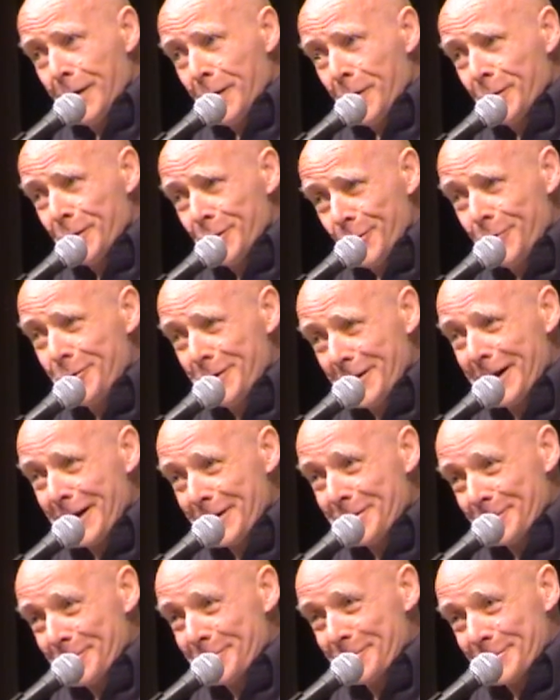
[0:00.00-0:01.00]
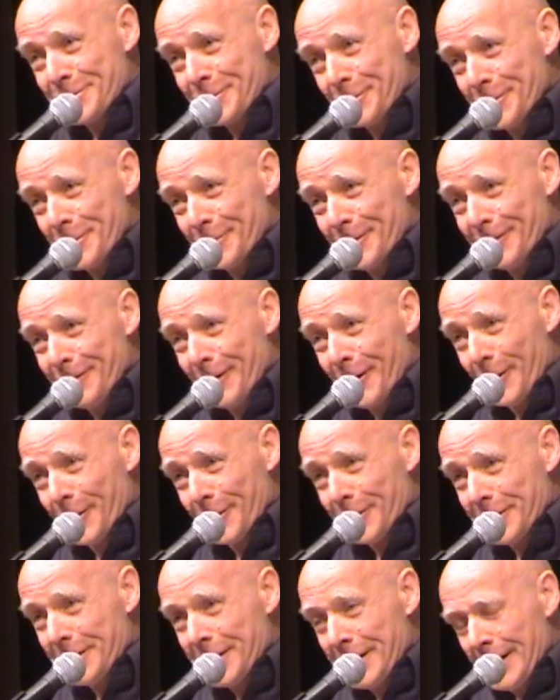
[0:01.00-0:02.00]
We knew that that's what was going to be
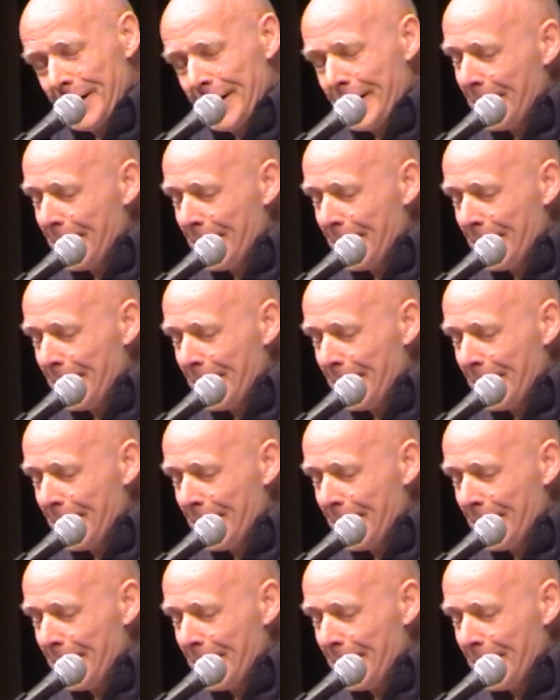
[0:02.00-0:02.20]
found.